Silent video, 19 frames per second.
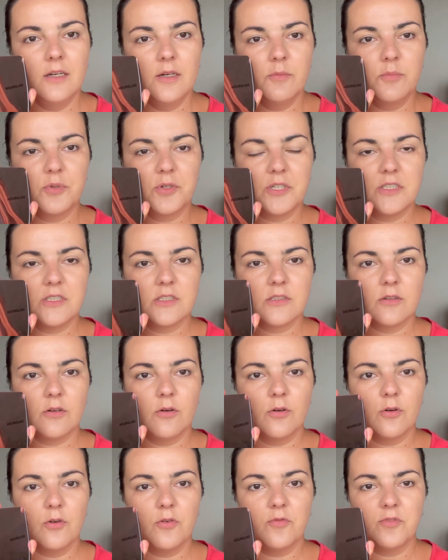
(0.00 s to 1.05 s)
prints
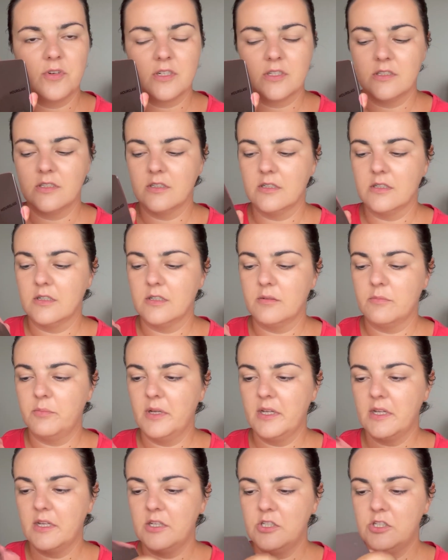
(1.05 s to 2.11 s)
all over the
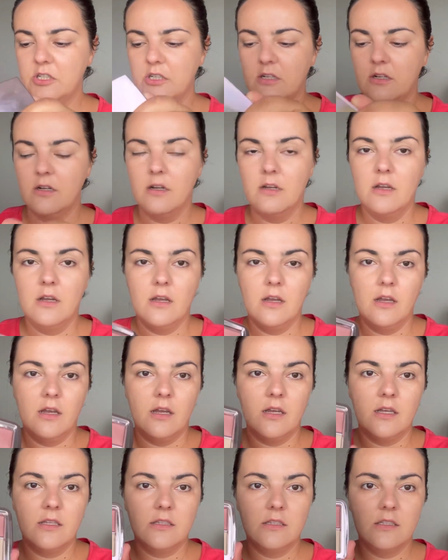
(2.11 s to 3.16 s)
packaging,
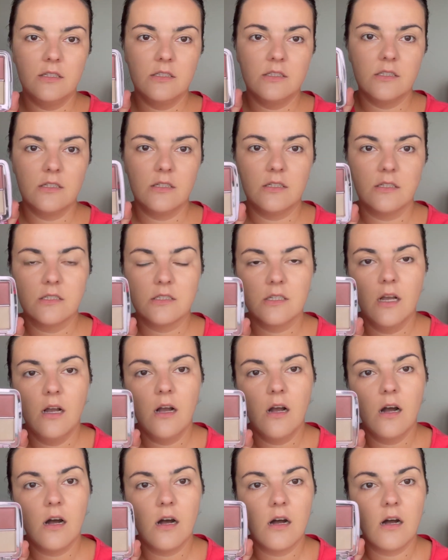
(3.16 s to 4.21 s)
and this is
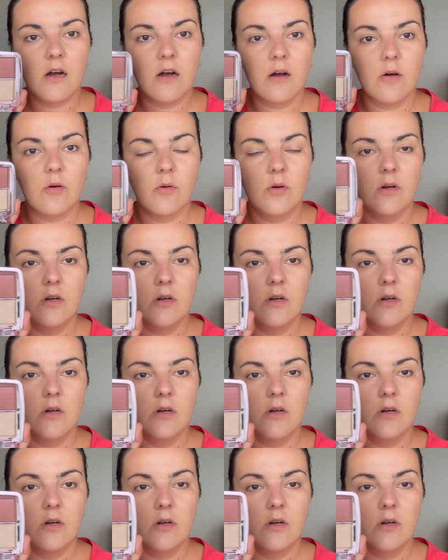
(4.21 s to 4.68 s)
how